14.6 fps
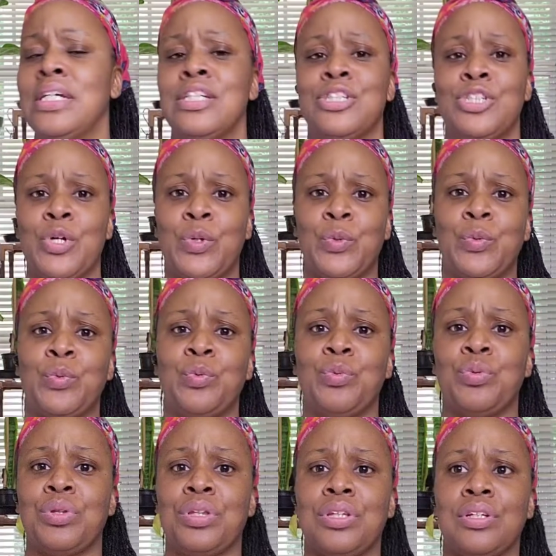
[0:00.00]
So
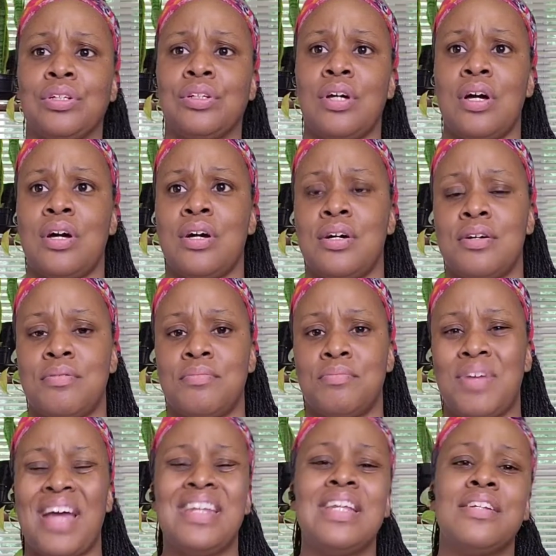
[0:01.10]
the,
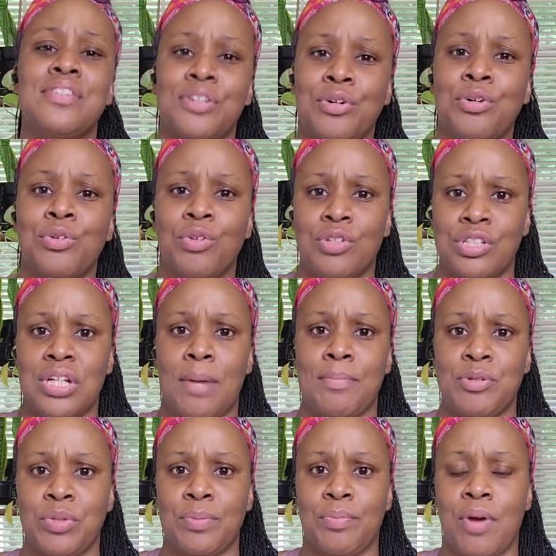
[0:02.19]
I needed to go grocery
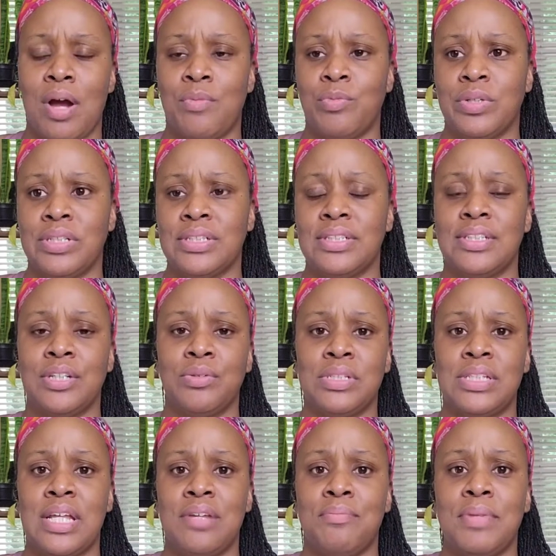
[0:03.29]
shopping is what the problem was. So
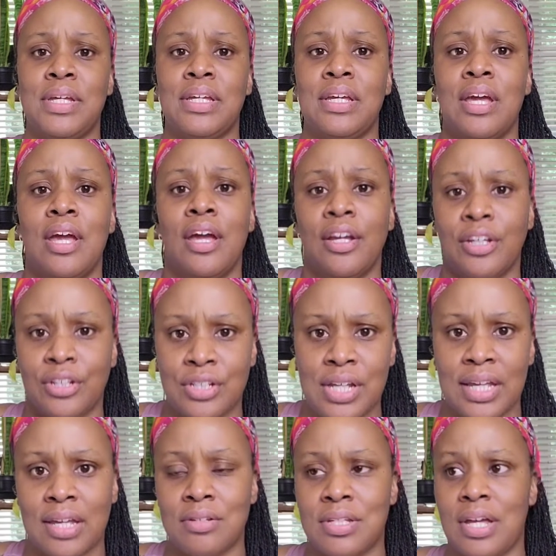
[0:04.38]
instead of me
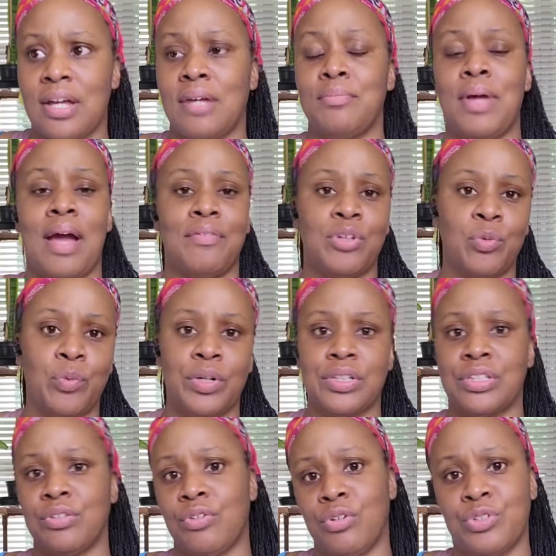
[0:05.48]
taking time after work
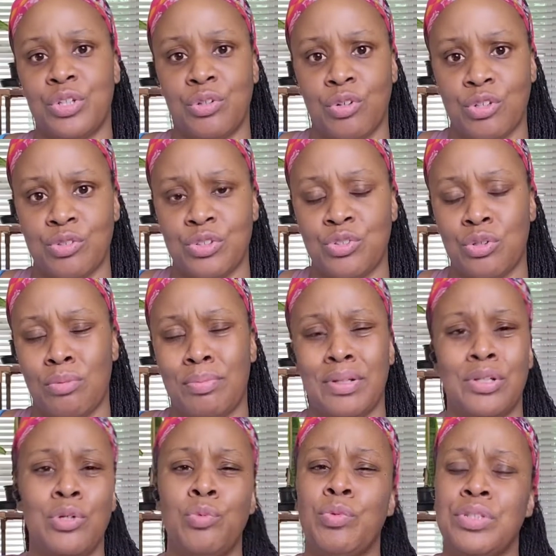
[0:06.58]
to go to the grocery store,
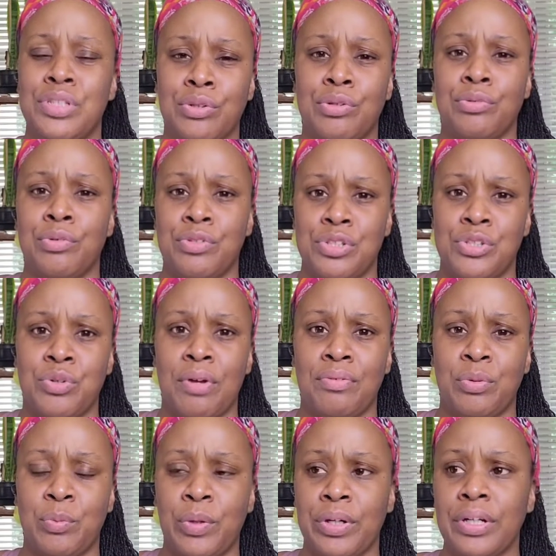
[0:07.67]
but who wants to go to the grocery store
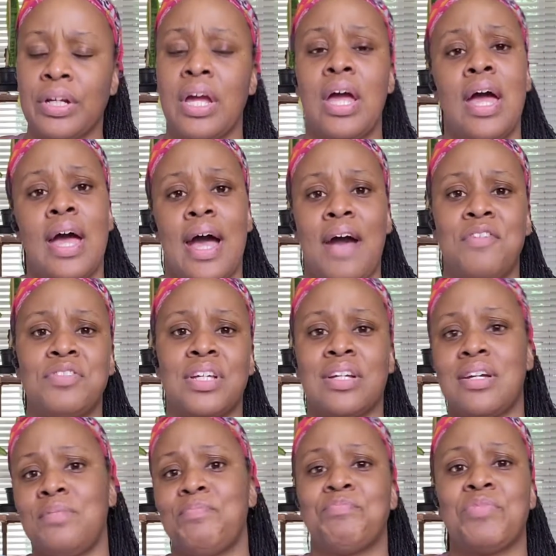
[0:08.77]
after work? I was like,
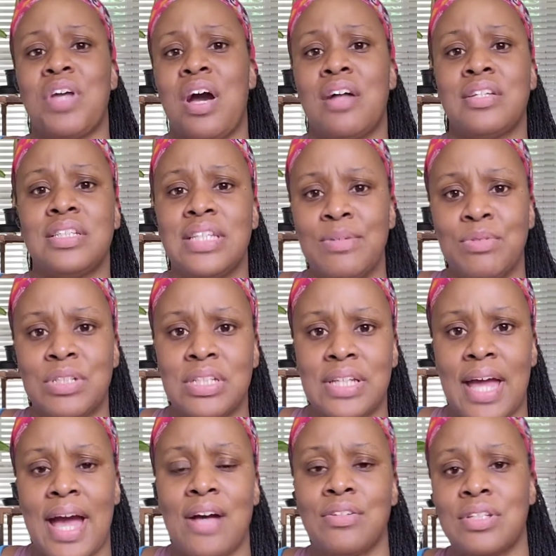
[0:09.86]
oh, I'll just eat what's in the
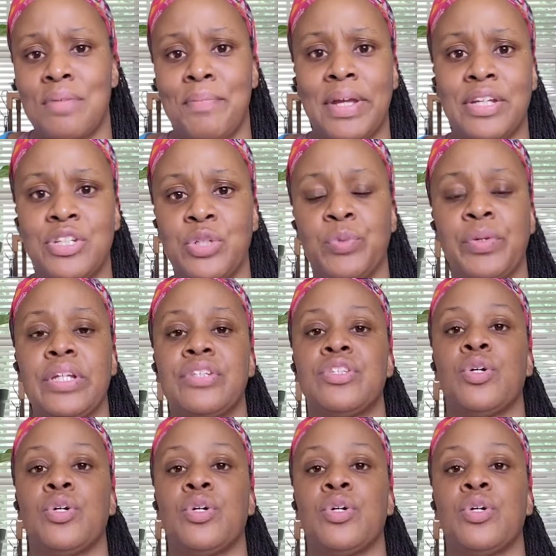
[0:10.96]
house and make do with it.